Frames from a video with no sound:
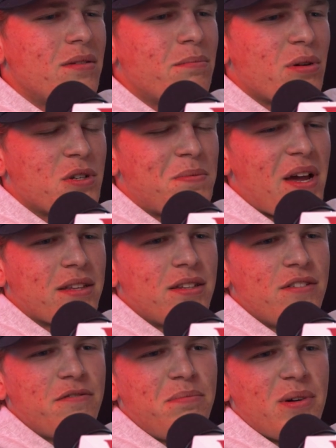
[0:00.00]

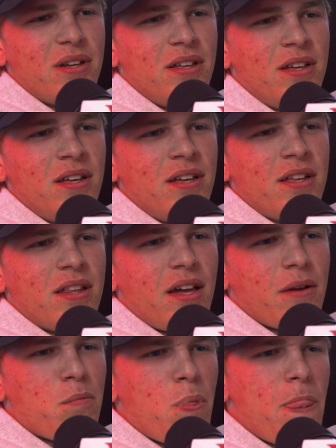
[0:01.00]
perspective, but
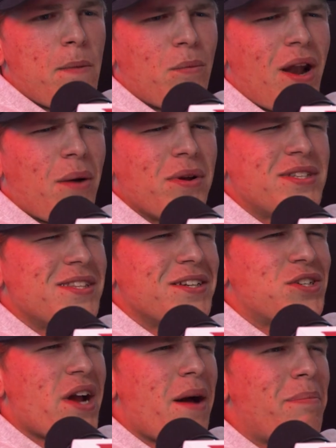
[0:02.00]
like when I went to the
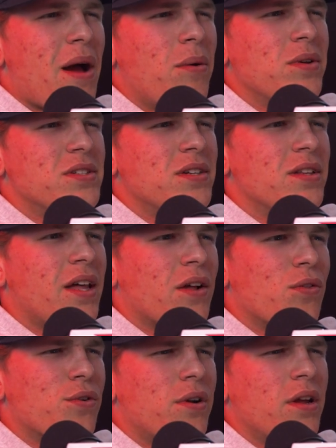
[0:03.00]
shop, I wasn't
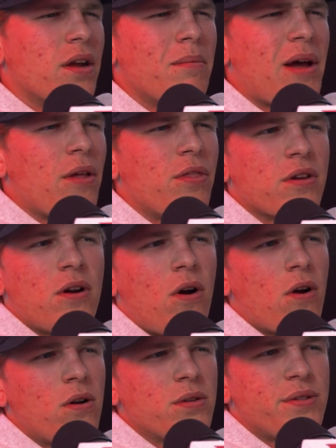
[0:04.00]
like learning about the
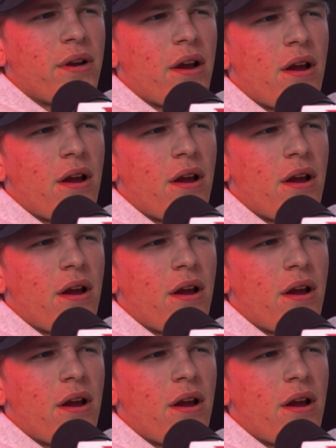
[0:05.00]
cars.